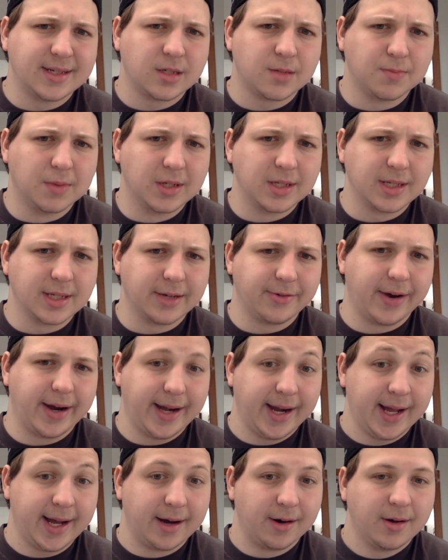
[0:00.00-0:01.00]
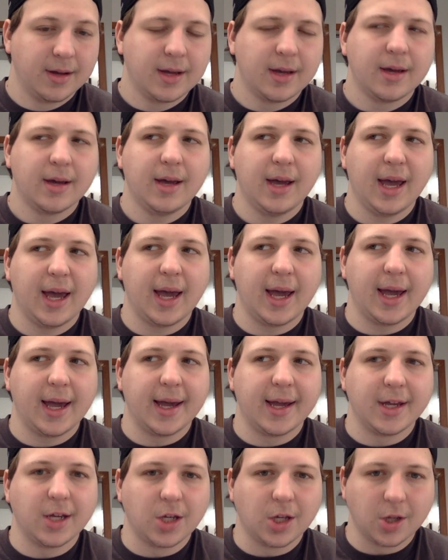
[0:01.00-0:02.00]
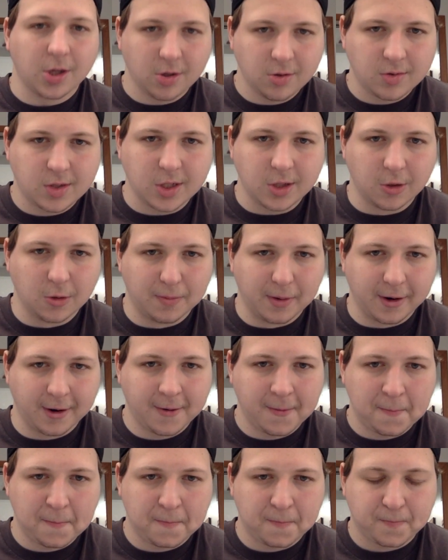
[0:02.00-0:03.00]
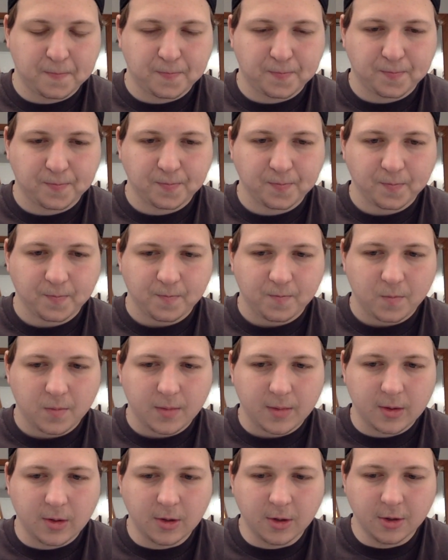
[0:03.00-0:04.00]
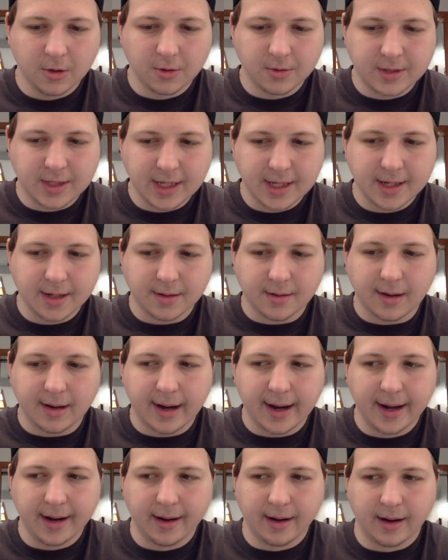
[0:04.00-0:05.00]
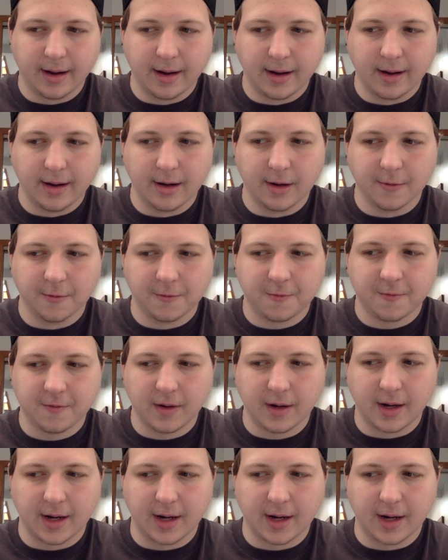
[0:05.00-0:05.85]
mostly right now a YouTuber who did a lot of